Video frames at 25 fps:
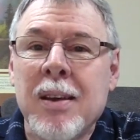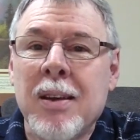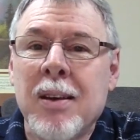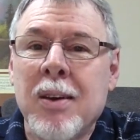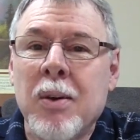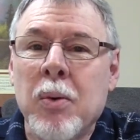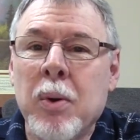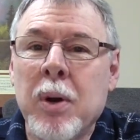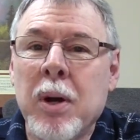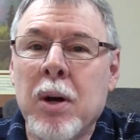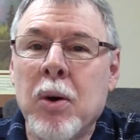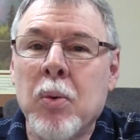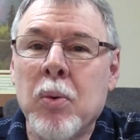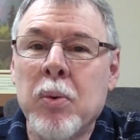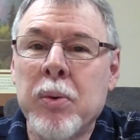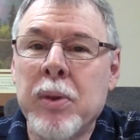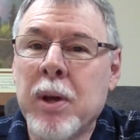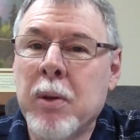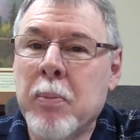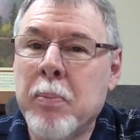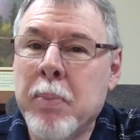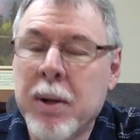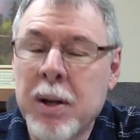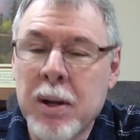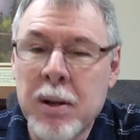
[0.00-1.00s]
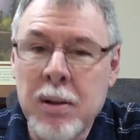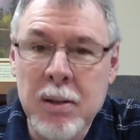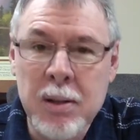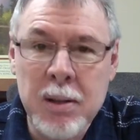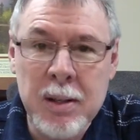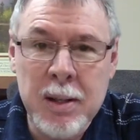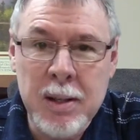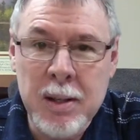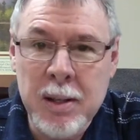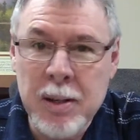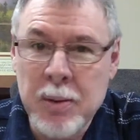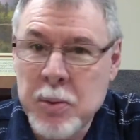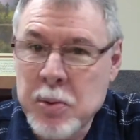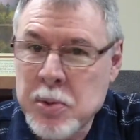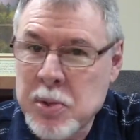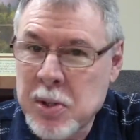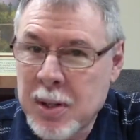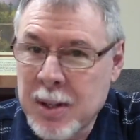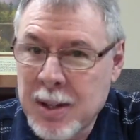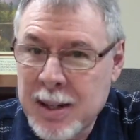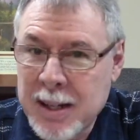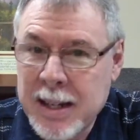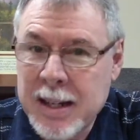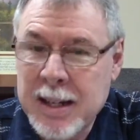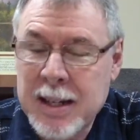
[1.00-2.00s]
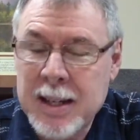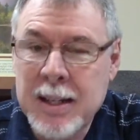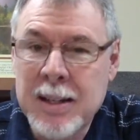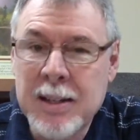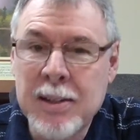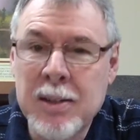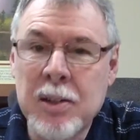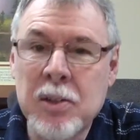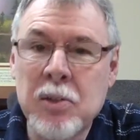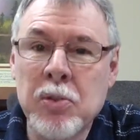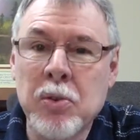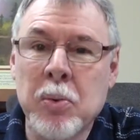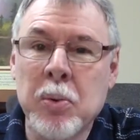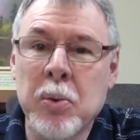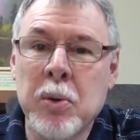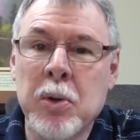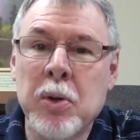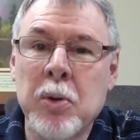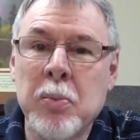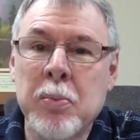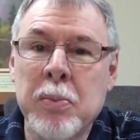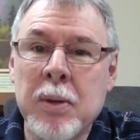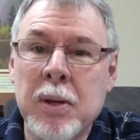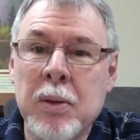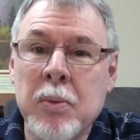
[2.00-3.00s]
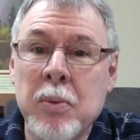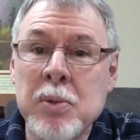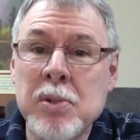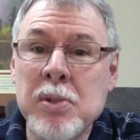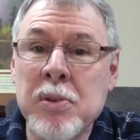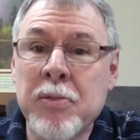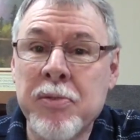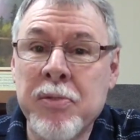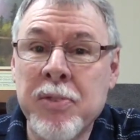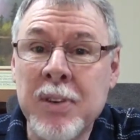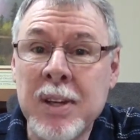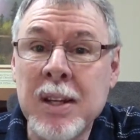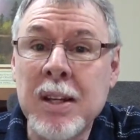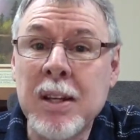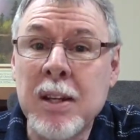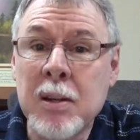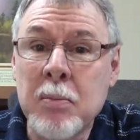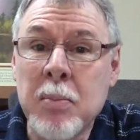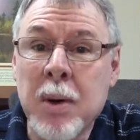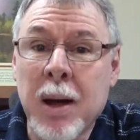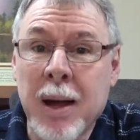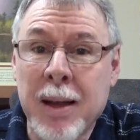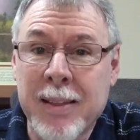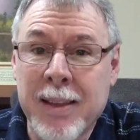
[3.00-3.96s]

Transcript: Well, there, apparently there was a lady in this group that was offended by